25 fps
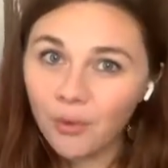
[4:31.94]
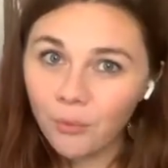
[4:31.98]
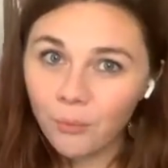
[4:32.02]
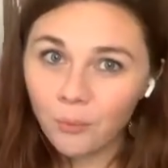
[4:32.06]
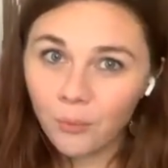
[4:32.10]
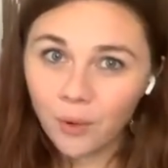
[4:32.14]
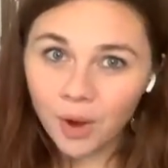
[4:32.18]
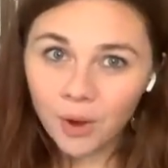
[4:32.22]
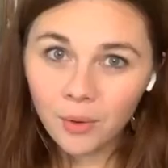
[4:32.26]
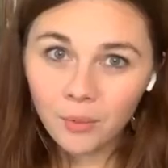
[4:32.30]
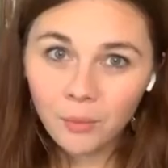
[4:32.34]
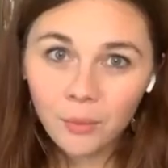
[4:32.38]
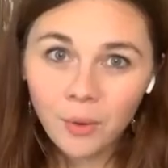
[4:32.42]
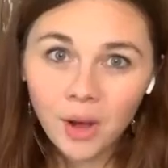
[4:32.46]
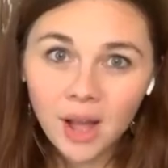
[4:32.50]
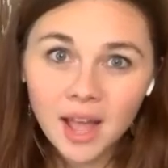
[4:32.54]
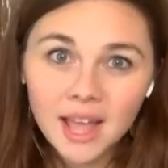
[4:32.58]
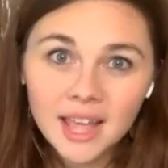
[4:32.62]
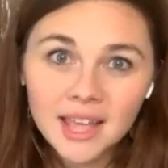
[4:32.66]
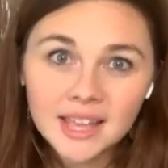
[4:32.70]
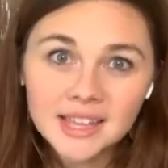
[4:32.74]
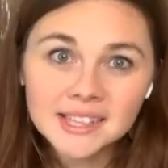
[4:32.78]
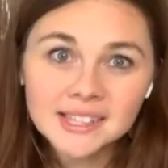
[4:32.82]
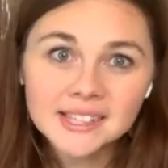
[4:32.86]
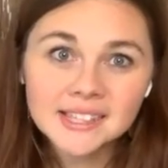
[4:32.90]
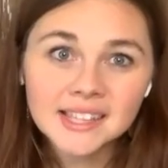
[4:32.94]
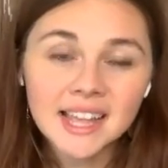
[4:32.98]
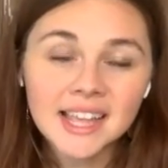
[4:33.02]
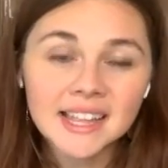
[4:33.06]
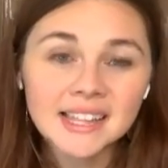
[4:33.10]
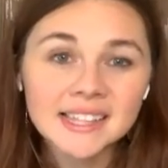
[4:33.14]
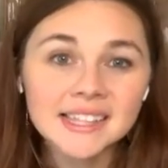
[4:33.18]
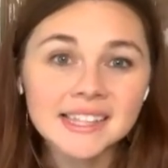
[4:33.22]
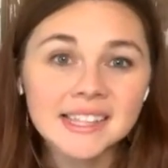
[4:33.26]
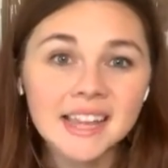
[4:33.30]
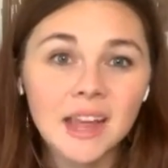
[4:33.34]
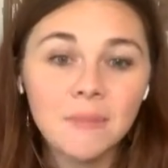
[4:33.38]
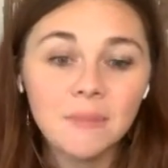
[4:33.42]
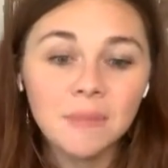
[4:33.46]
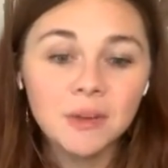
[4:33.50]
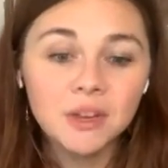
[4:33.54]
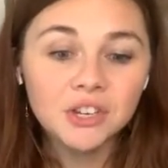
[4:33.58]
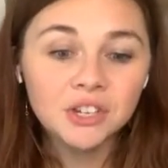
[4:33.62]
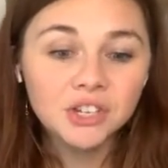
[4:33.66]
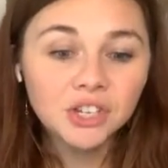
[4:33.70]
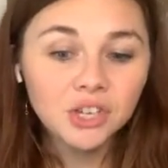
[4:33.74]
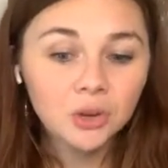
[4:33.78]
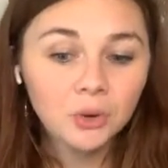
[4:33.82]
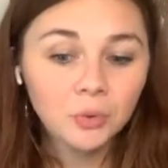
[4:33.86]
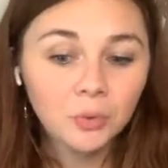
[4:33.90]
what was and step
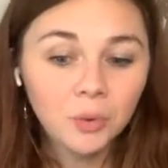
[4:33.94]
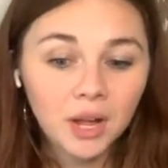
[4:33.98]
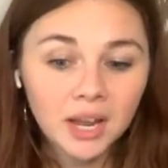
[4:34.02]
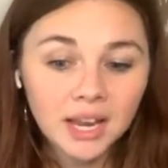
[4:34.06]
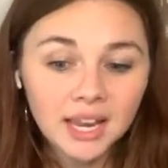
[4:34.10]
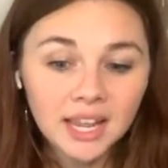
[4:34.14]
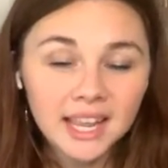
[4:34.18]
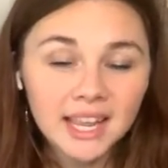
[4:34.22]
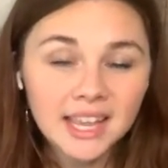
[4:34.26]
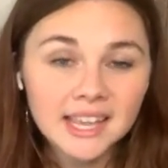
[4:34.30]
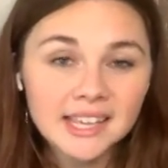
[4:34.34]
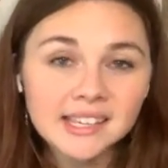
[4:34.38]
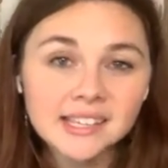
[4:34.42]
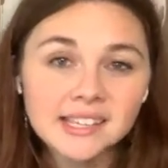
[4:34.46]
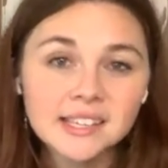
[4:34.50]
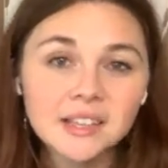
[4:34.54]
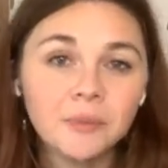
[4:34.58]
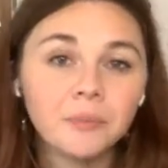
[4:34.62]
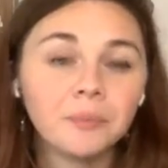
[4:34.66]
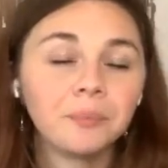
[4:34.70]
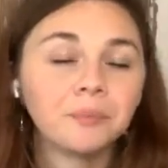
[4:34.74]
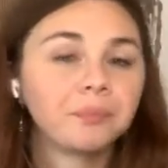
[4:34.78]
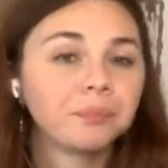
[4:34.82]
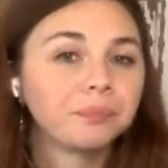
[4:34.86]
into what is.